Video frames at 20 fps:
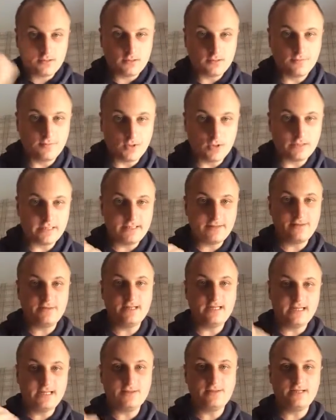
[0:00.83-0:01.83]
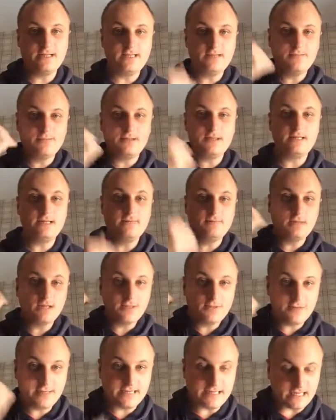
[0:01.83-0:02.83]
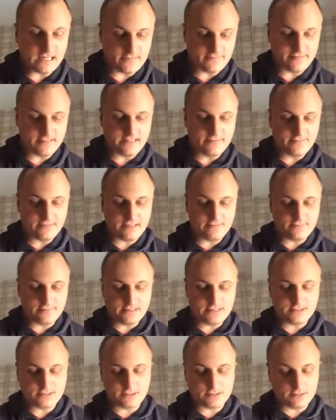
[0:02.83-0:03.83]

Good morning, the caravan, right.